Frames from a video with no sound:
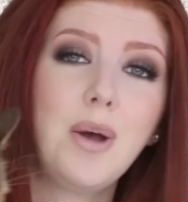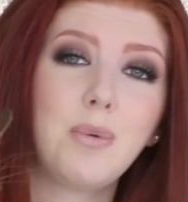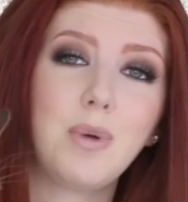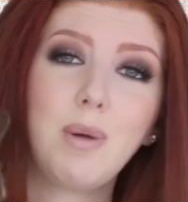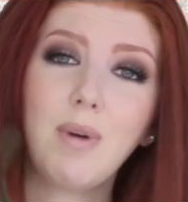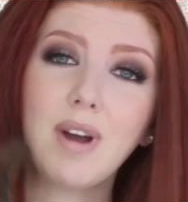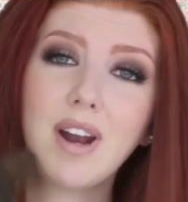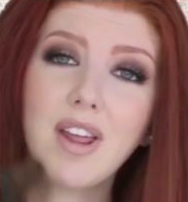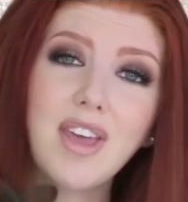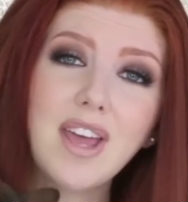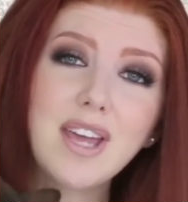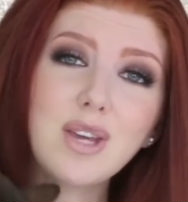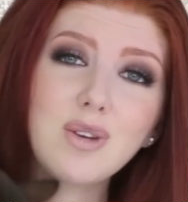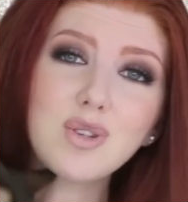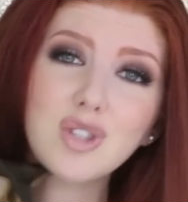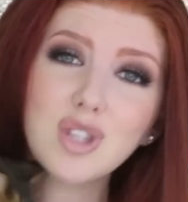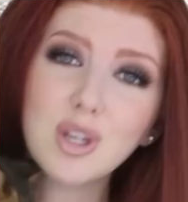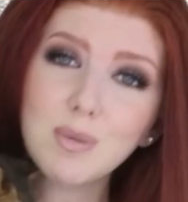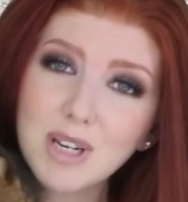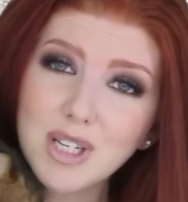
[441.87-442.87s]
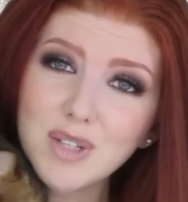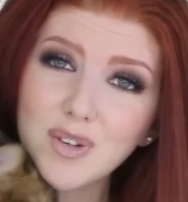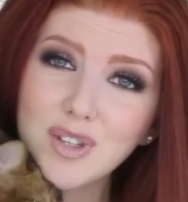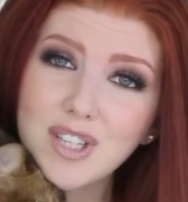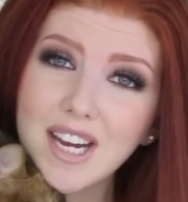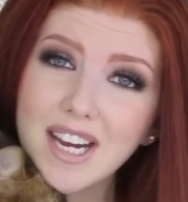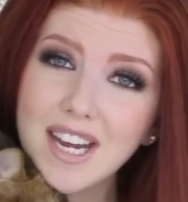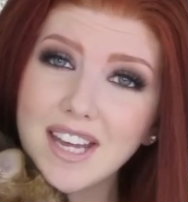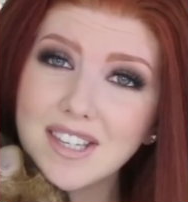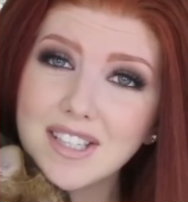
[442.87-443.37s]
We wanna thank you so much for
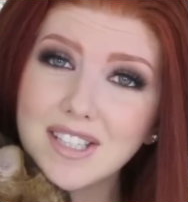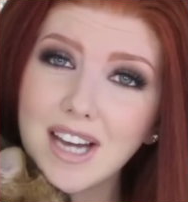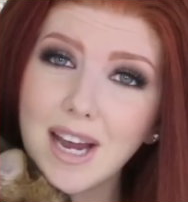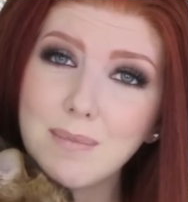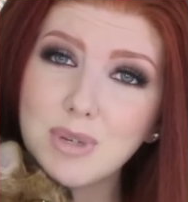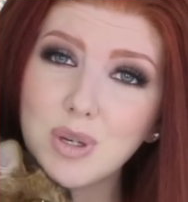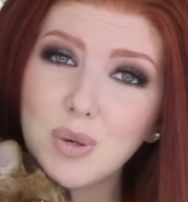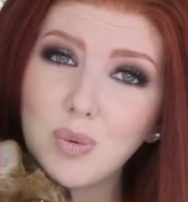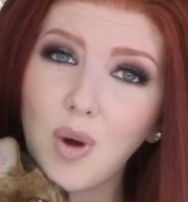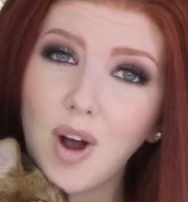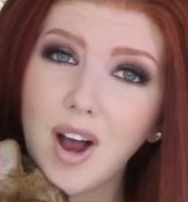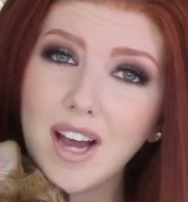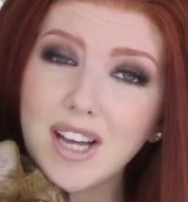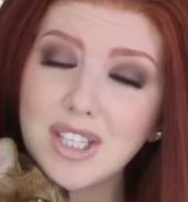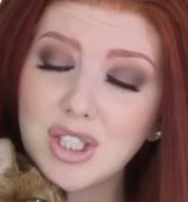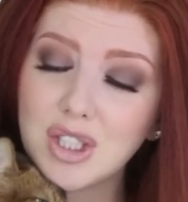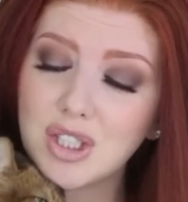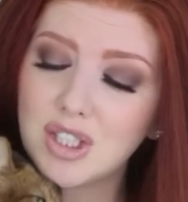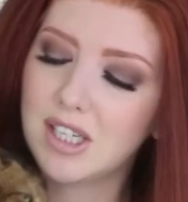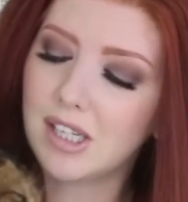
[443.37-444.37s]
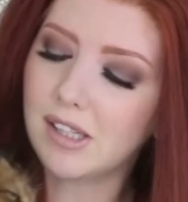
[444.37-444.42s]
taking the time to watch.